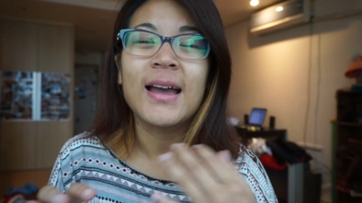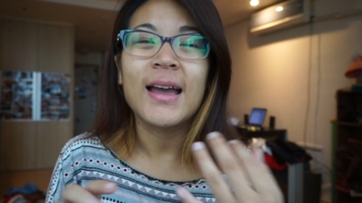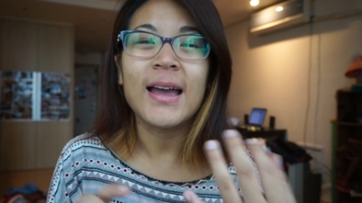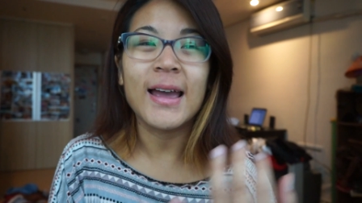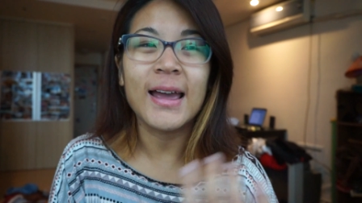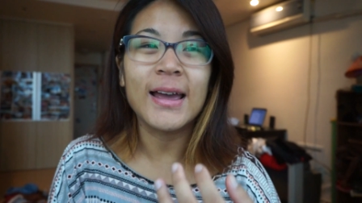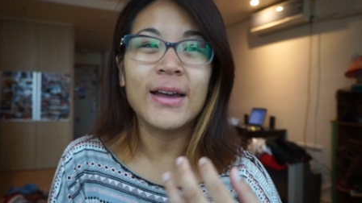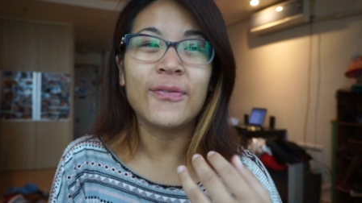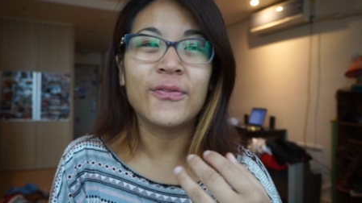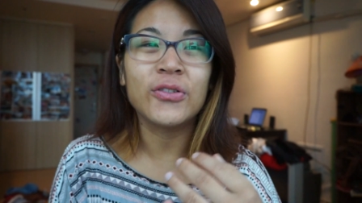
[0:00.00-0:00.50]

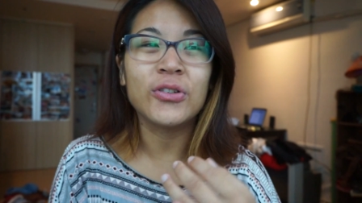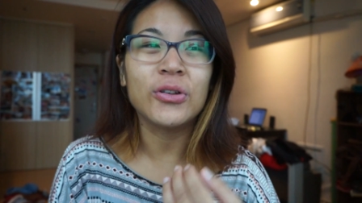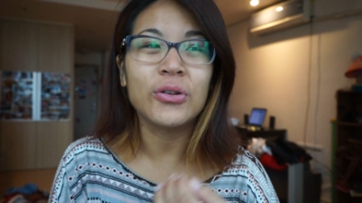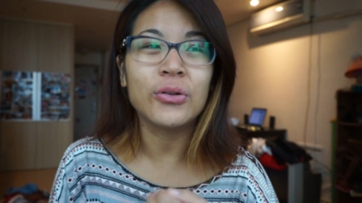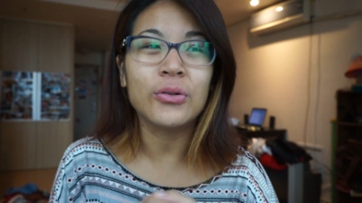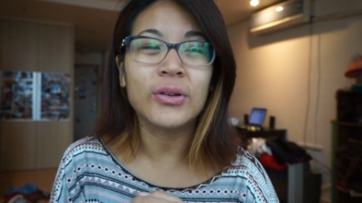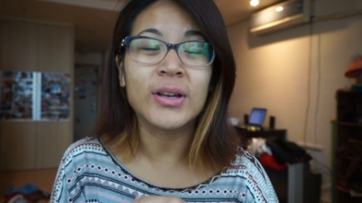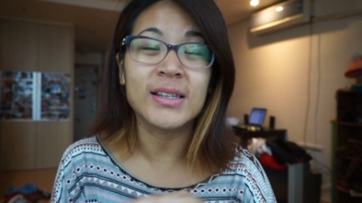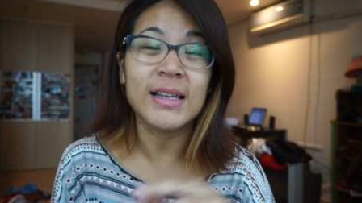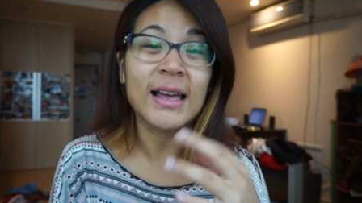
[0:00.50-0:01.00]

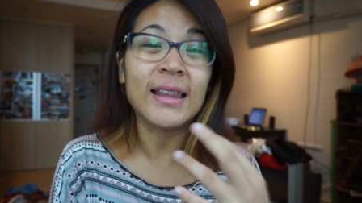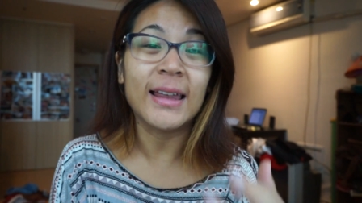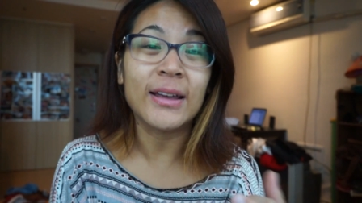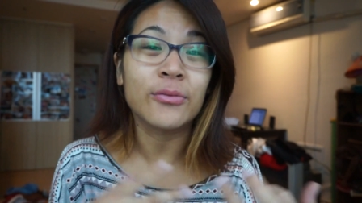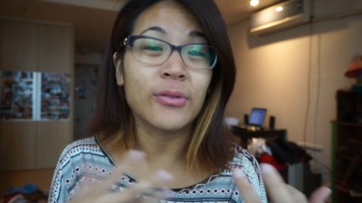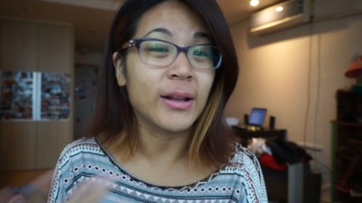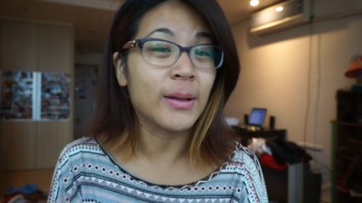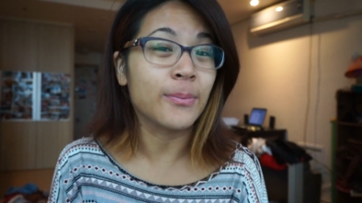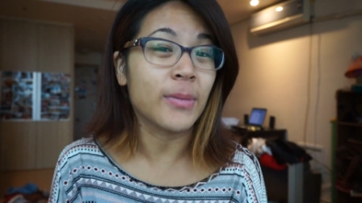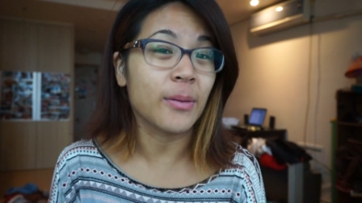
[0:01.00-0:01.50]
because I
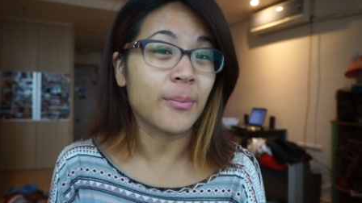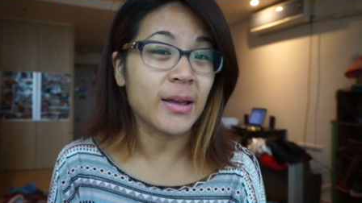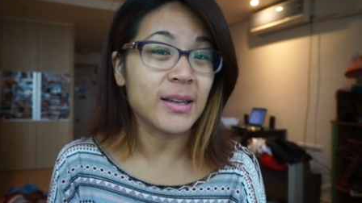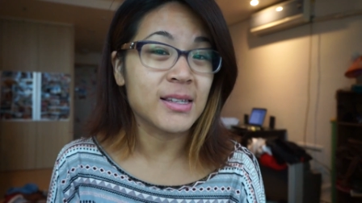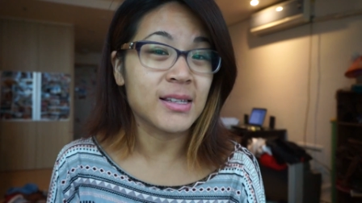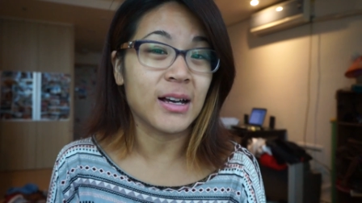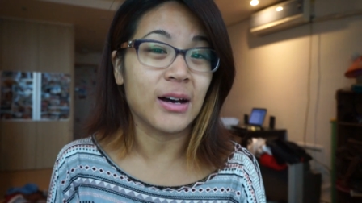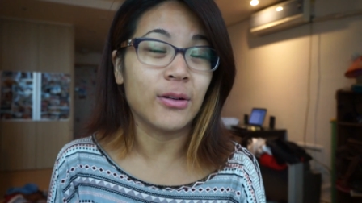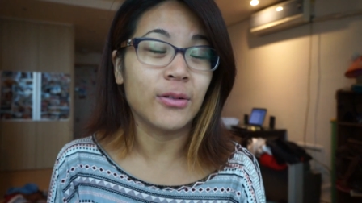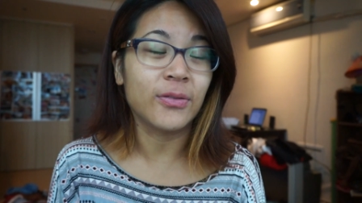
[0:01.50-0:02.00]
like running by
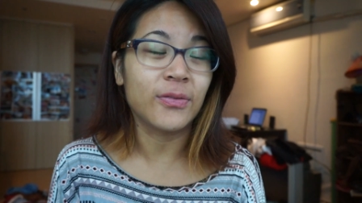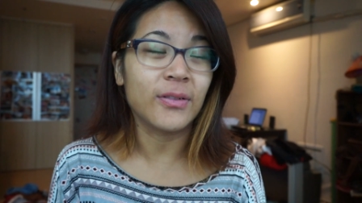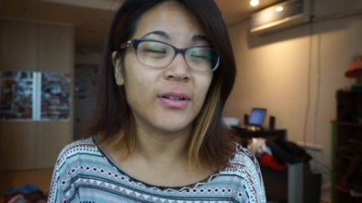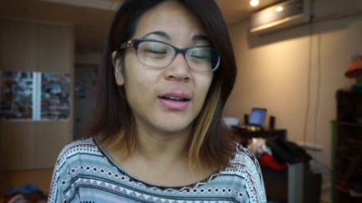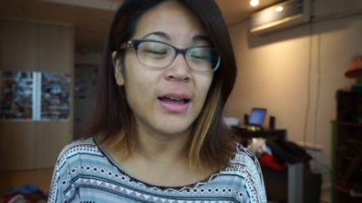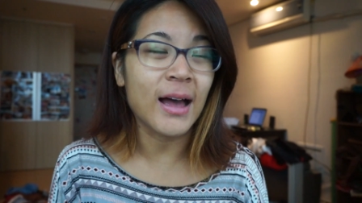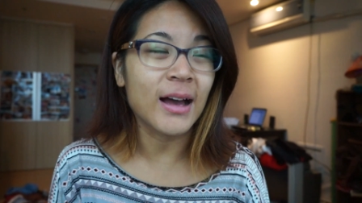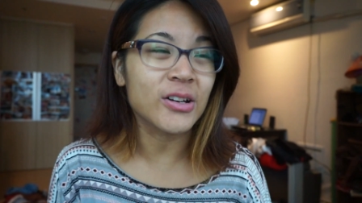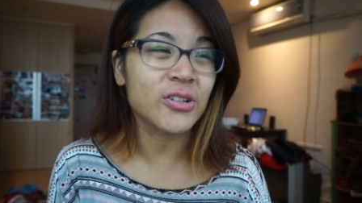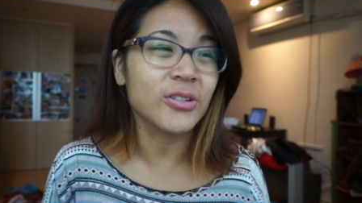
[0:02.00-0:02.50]
myself,
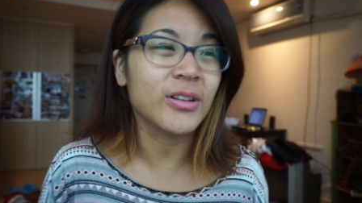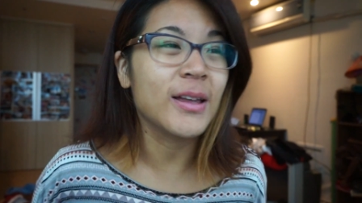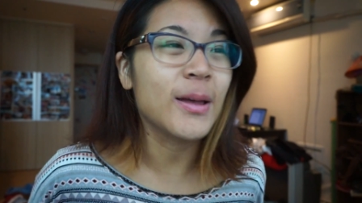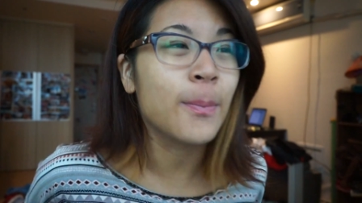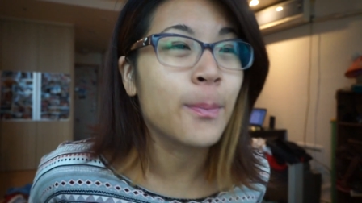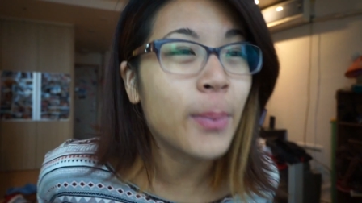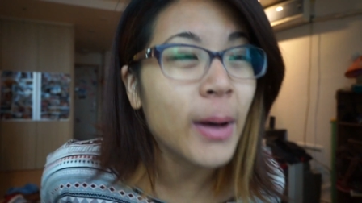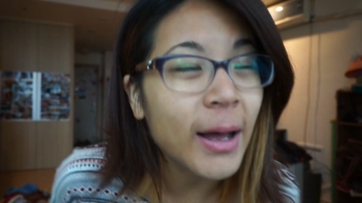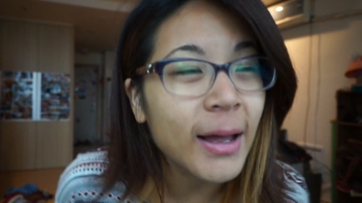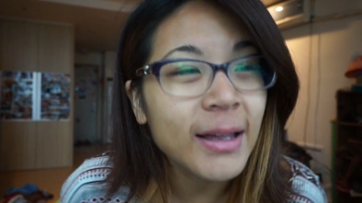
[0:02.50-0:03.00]
actually,
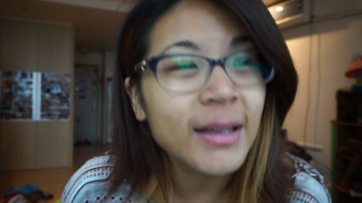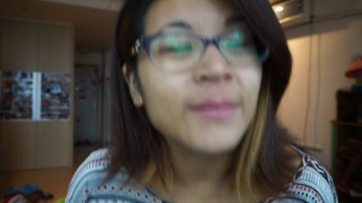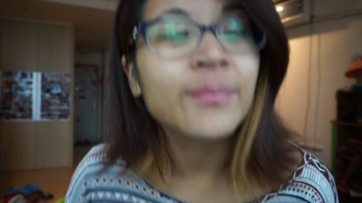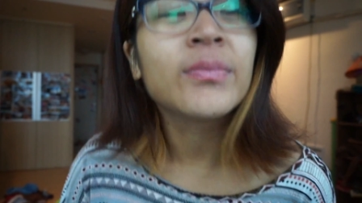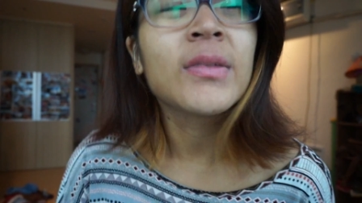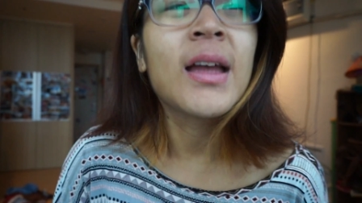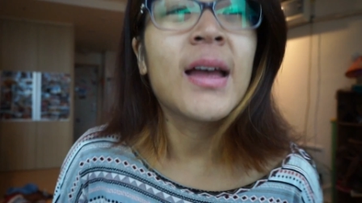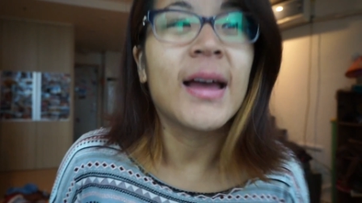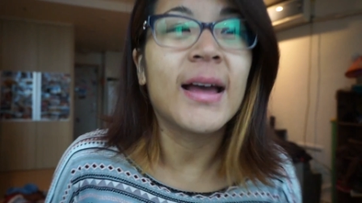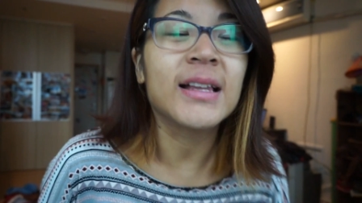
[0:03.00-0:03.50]
but
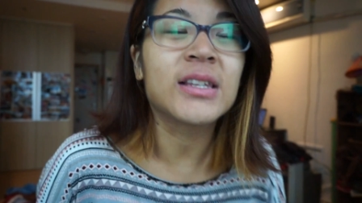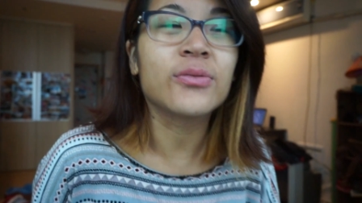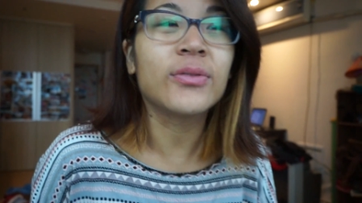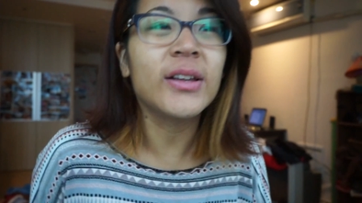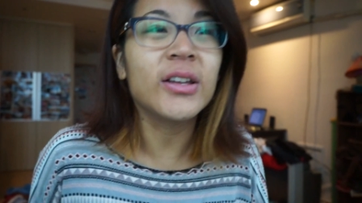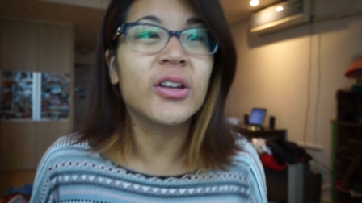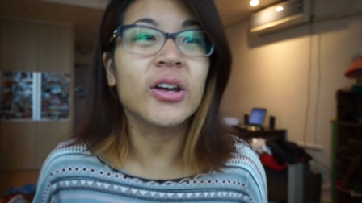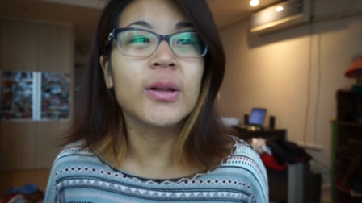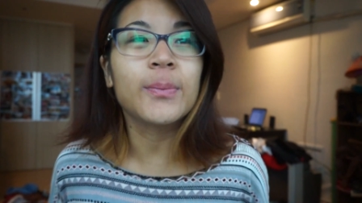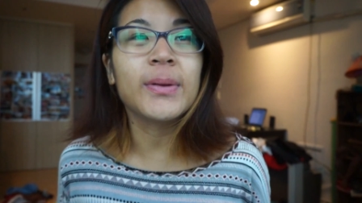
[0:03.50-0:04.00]
it's
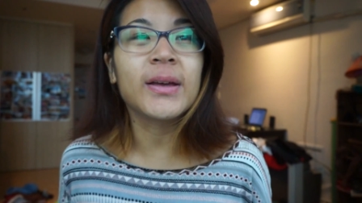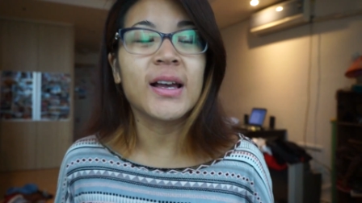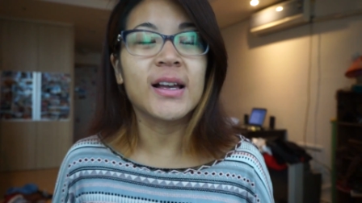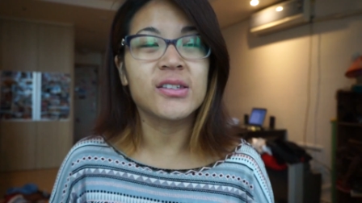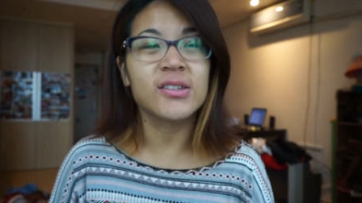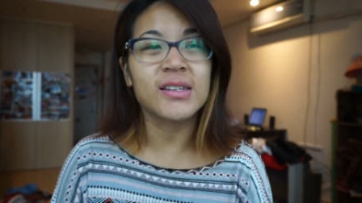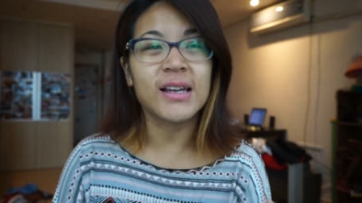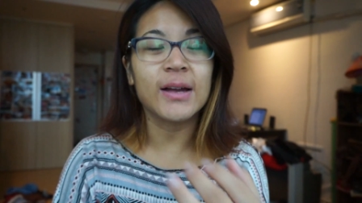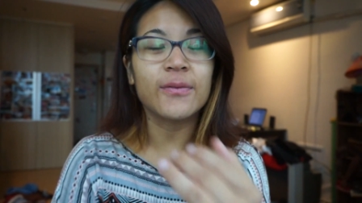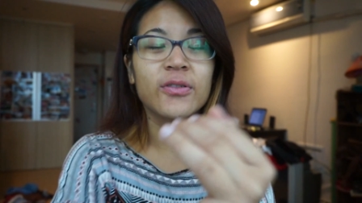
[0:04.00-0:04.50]
really good
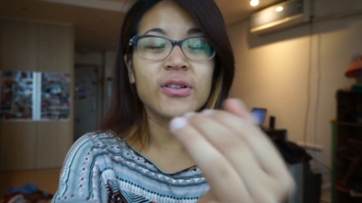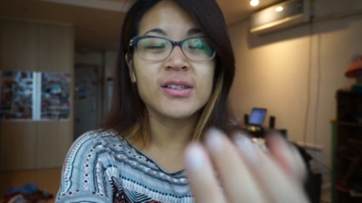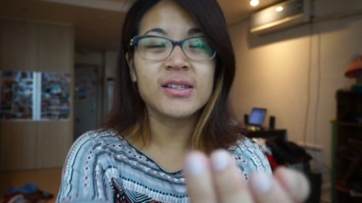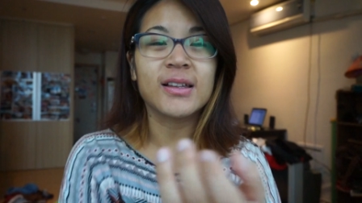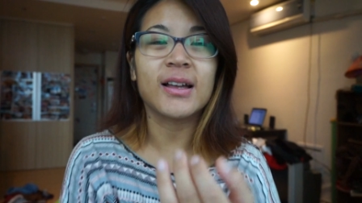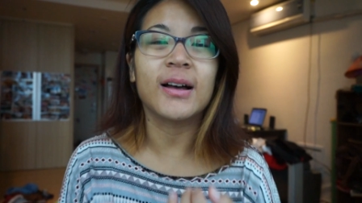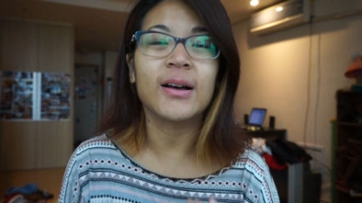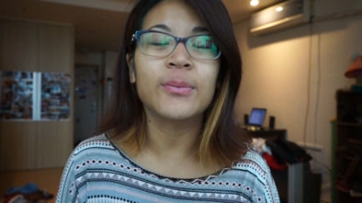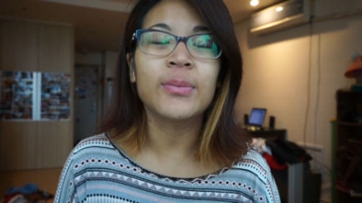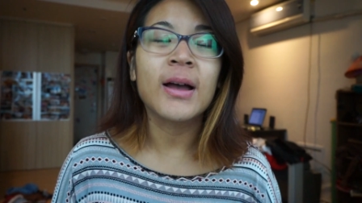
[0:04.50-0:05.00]
because you sign up for this
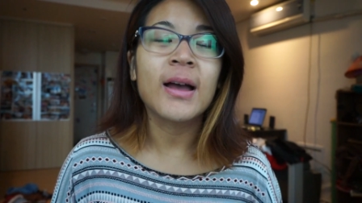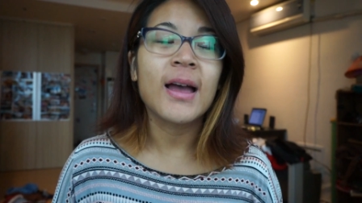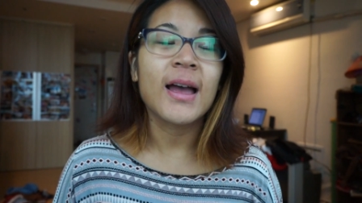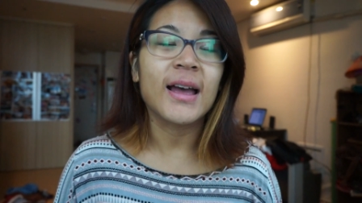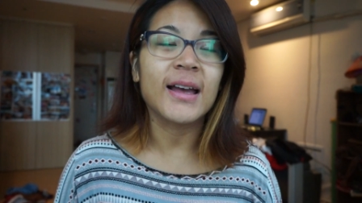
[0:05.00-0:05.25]
club,